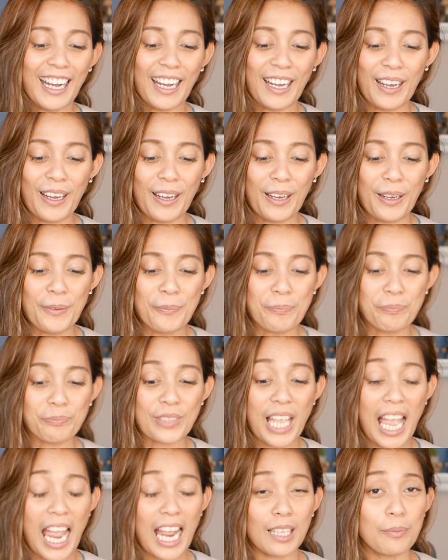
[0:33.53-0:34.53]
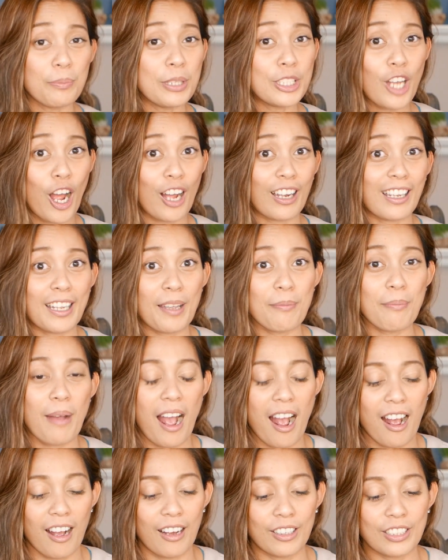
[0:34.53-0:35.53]
I'll be talking
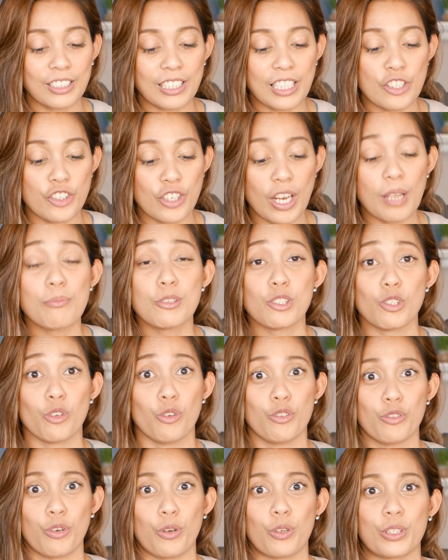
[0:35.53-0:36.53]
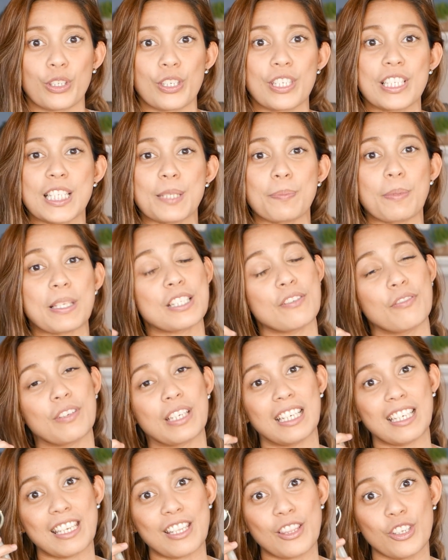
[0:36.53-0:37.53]
about gemstone rollers,
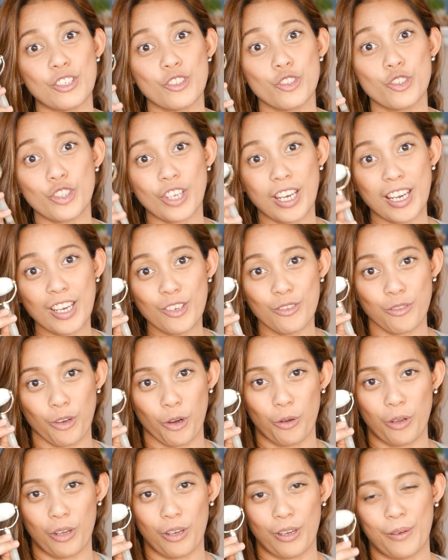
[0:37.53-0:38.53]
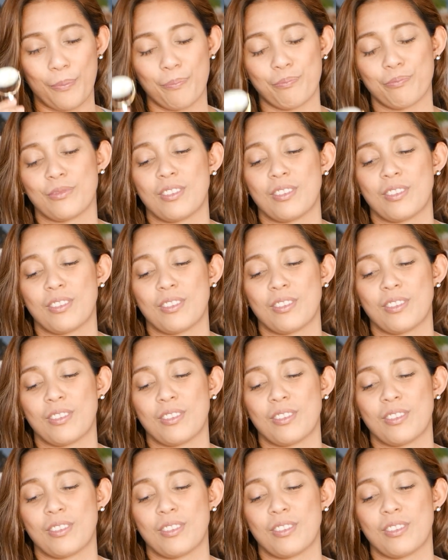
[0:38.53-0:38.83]
specifically the Jade Roller.